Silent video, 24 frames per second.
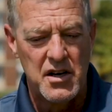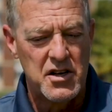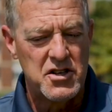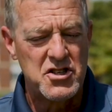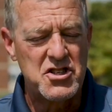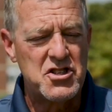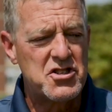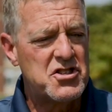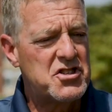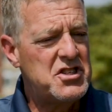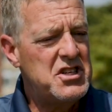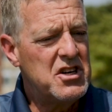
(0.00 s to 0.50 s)

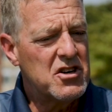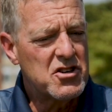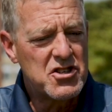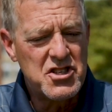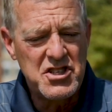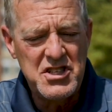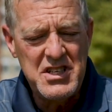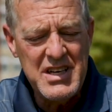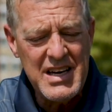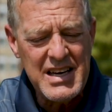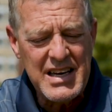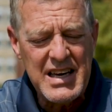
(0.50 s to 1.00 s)

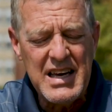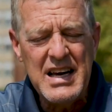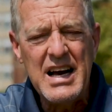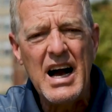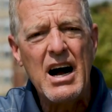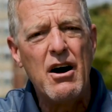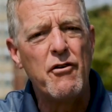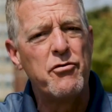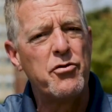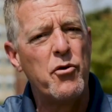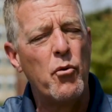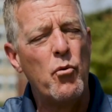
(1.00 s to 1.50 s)
seeking
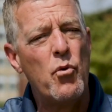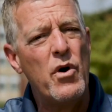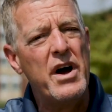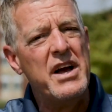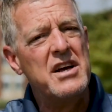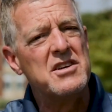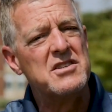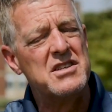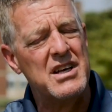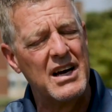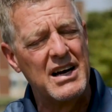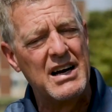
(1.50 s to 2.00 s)
out the
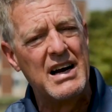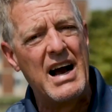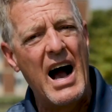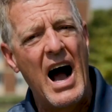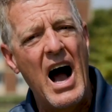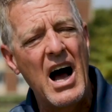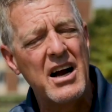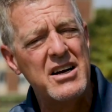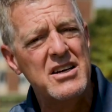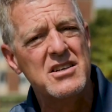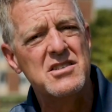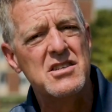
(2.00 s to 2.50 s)
ways that
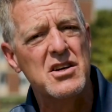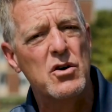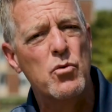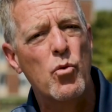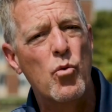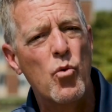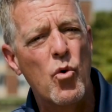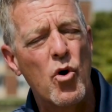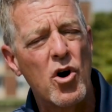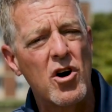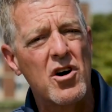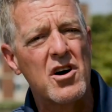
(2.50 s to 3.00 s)
God is at
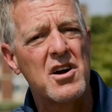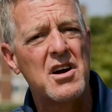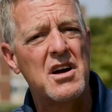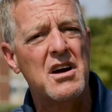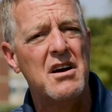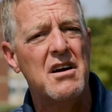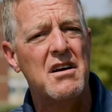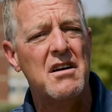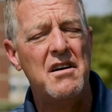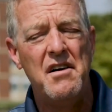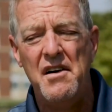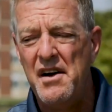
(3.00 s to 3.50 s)

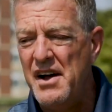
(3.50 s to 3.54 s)
work